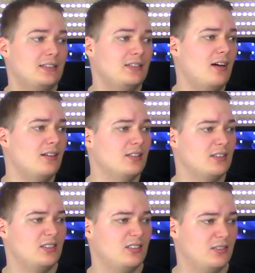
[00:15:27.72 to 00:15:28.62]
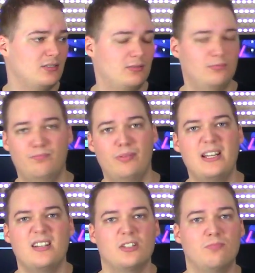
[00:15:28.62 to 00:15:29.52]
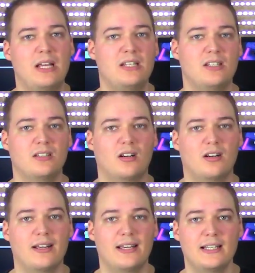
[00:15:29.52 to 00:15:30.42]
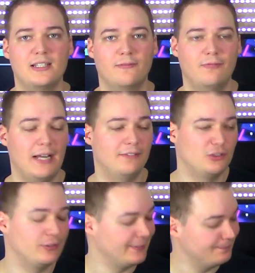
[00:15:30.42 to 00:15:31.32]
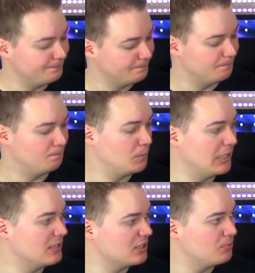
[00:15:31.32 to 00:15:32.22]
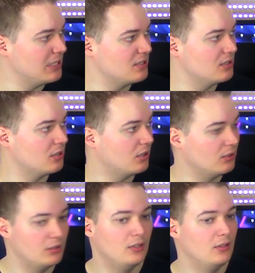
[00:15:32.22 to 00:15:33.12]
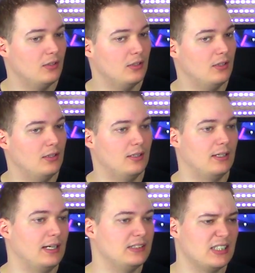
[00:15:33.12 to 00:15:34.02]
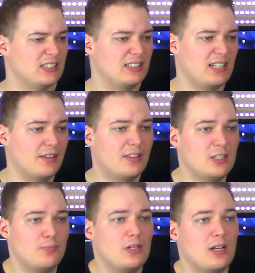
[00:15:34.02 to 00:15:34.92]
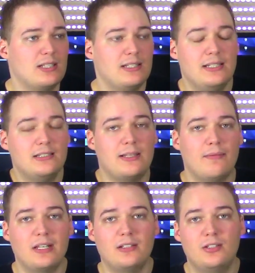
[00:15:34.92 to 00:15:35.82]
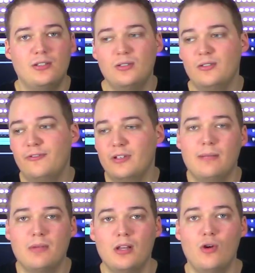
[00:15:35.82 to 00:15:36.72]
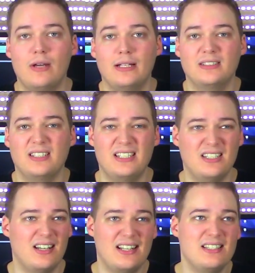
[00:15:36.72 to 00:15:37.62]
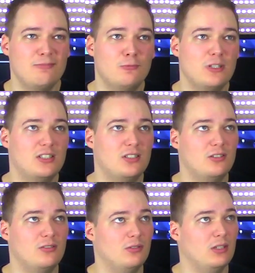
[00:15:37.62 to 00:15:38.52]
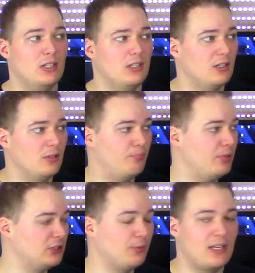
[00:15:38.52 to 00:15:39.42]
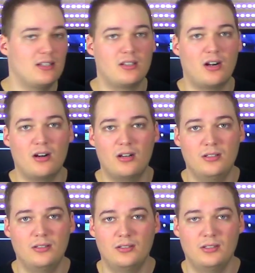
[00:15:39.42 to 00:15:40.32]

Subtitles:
a solid beginner's bass guitar, I guess. 5-string beginner's bass guitar. I just got this because I needed something to fill up the low end, and I didn't want to pitch my guitar